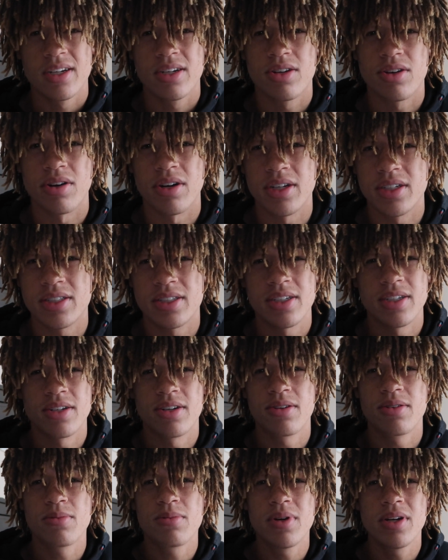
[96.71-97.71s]
crusting
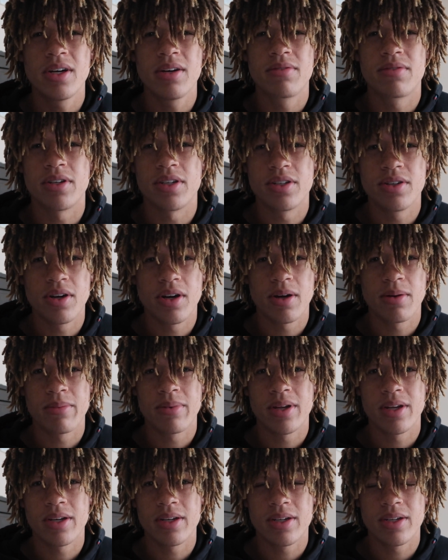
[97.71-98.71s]
or whatever, you know what I
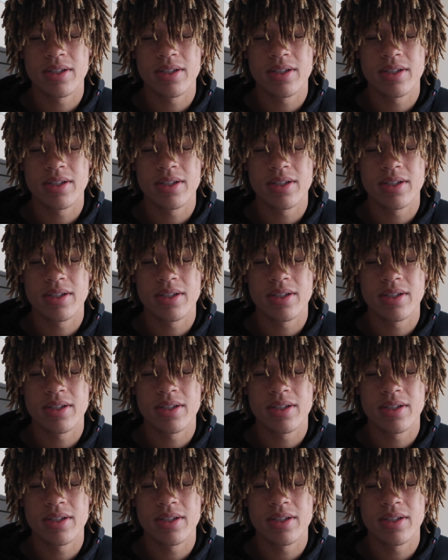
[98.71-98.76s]
mean?